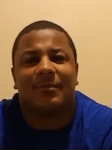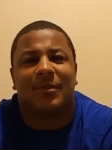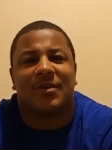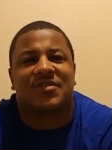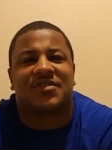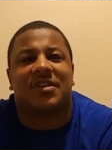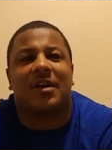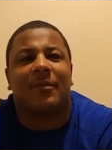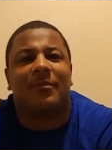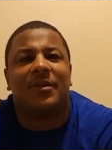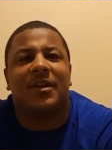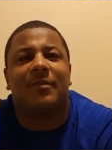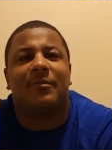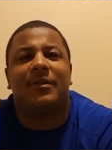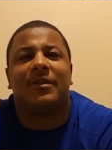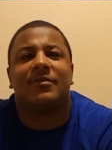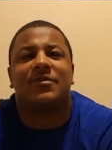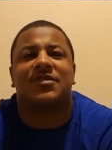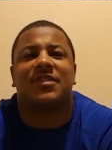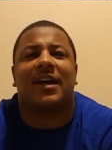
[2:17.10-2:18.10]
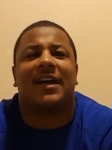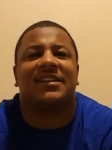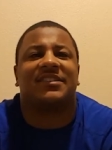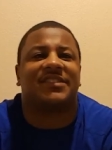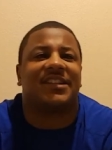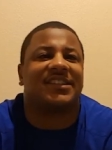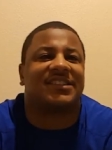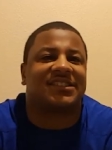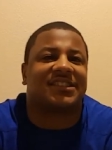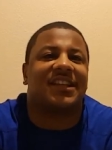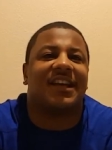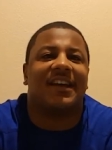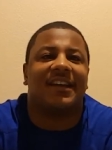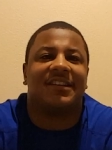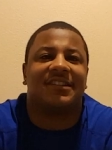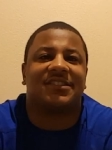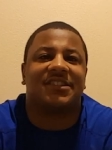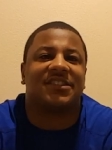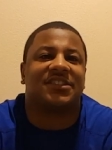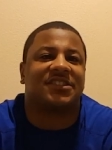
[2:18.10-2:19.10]
but something in me was like, just
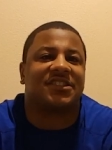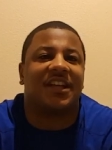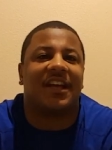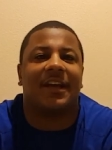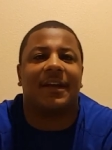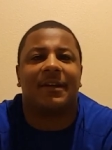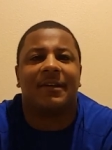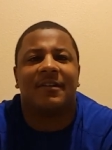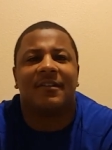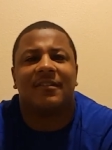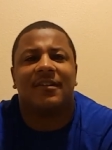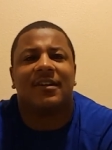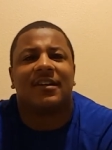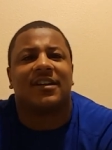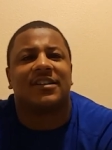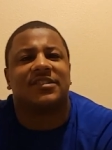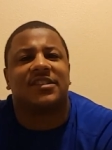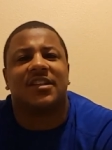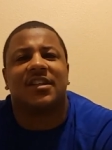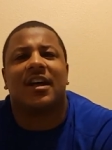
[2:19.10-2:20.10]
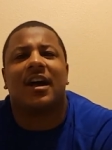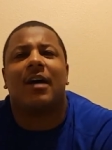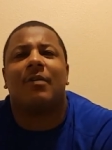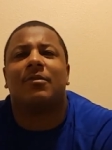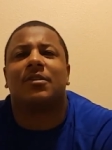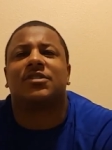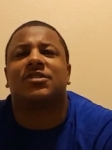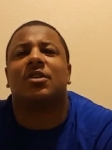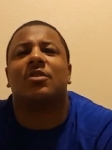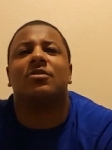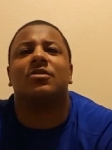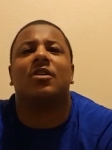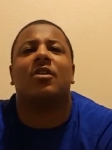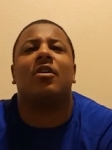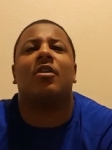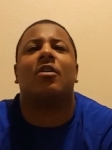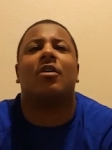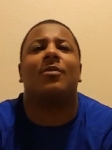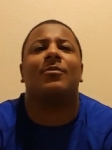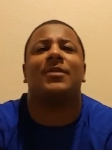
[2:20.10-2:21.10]
stay. Because the line was so
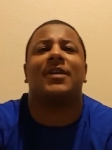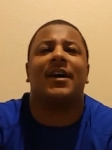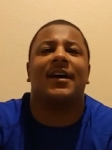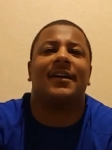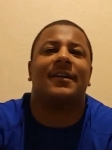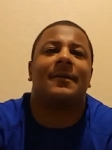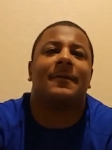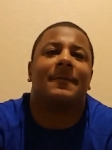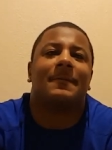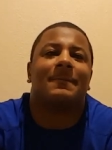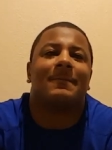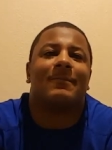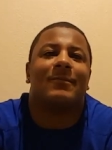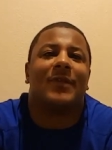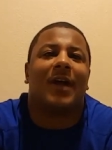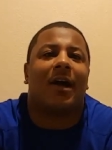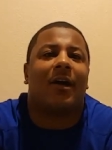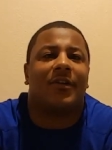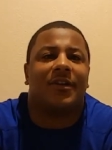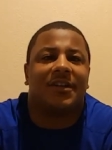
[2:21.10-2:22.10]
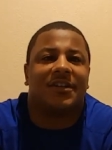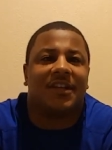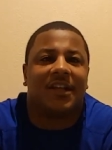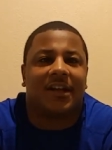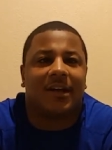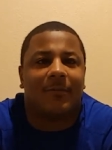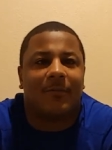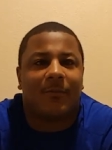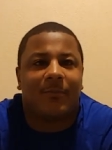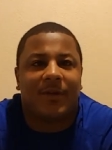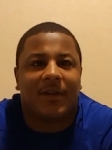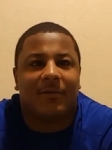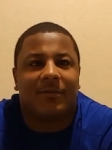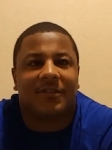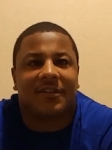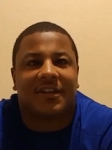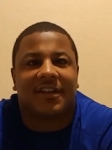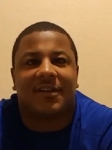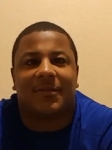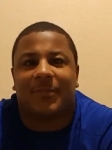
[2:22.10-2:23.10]
long, I'm like, I don't even think I'm going to be able
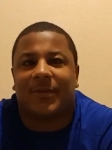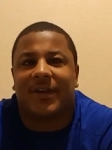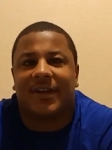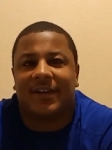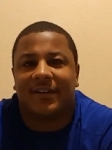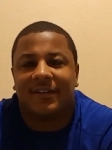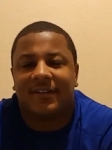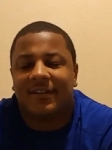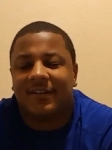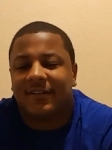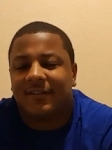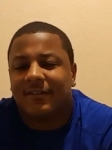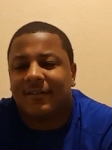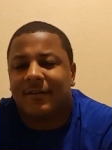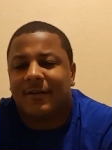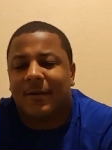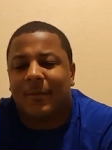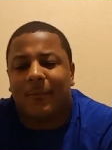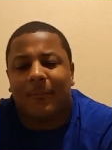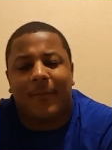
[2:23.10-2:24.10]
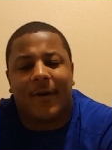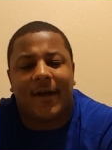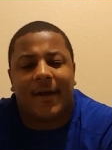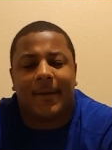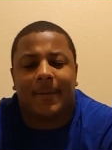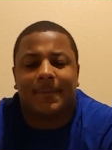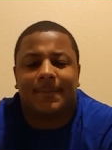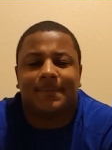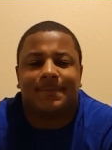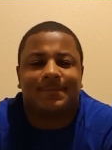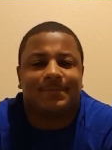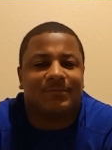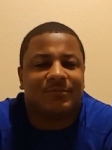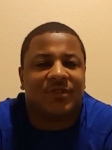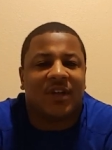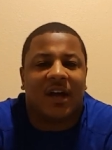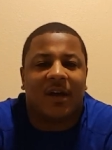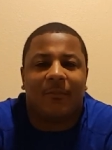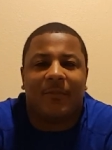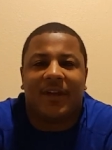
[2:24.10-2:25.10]
to get a pair. But
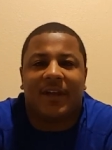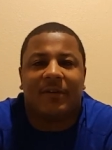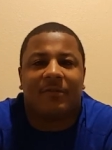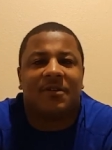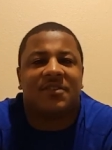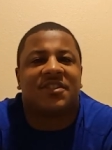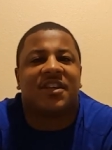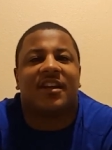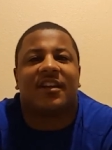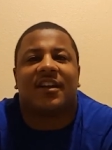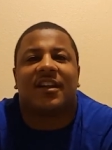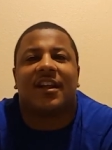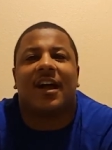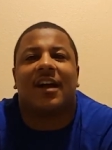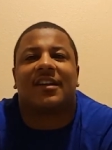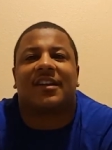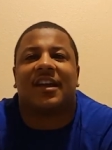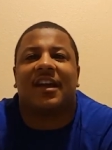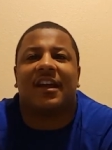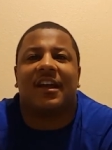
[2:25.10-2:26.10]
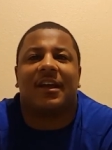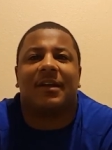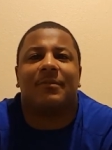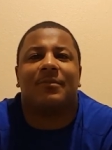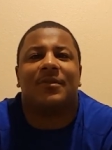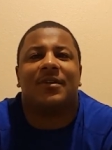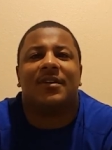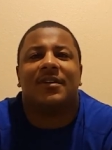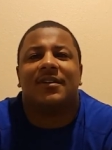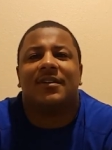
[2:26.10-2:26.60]
know what I mean? When 10 o'clock came,